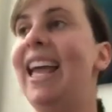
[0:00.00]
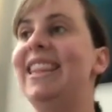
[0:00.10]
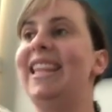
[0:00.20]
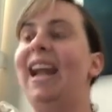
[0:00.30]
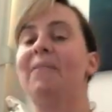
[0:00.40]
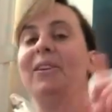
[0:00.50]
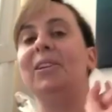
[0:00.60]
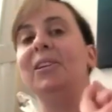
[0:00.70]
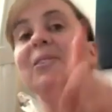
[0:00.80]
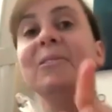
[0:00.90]
And then I want
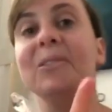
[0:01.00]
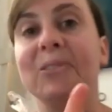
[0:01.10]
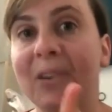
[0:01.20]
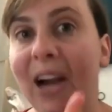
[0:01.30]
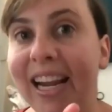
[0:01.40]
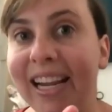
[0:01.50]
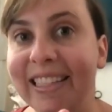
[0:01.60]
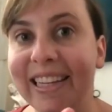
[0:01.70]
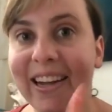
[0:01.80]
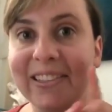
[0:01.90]
you to try
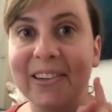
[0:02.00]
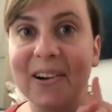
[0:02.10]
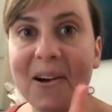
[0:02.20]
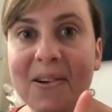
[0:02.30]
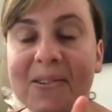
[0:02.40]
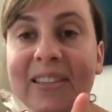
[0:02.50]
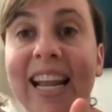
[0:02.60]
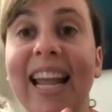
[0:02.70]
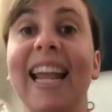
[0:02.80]
it on your own.